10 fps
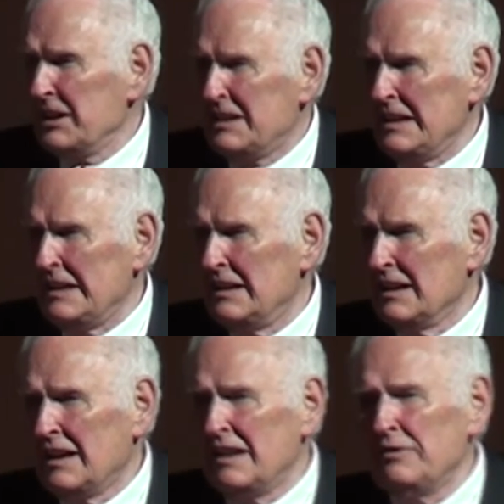
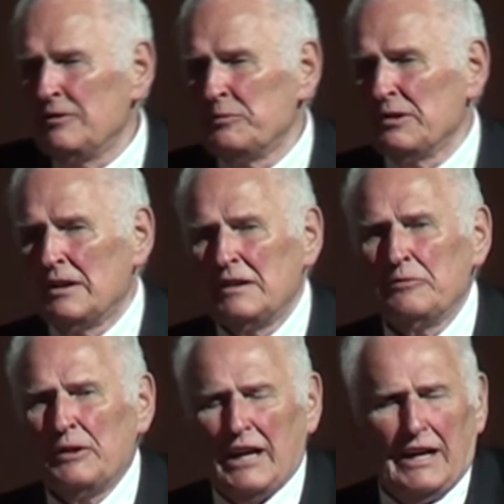keenly from
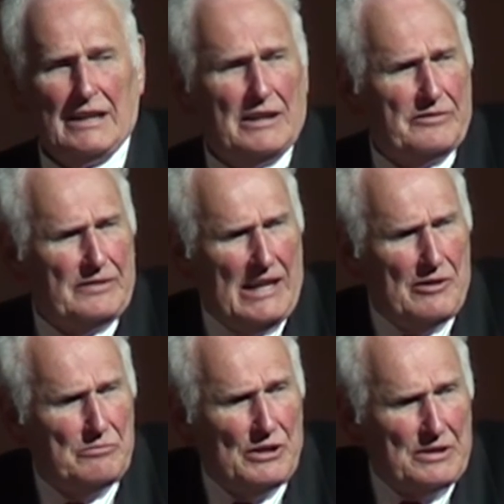Berlin, where I live
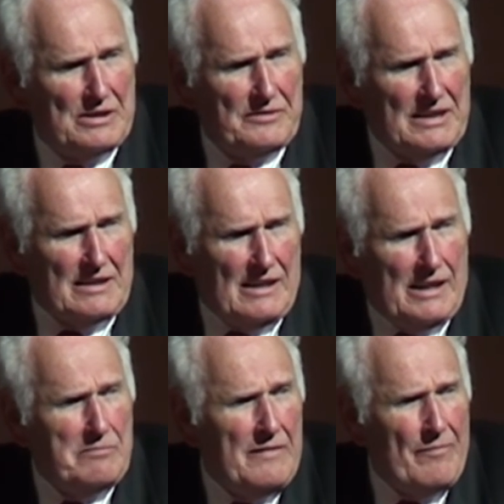now most of the
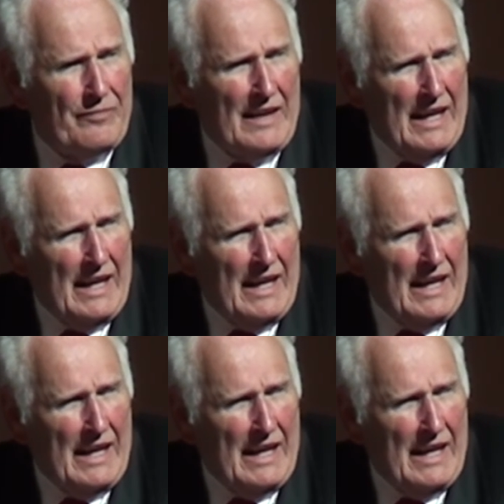time,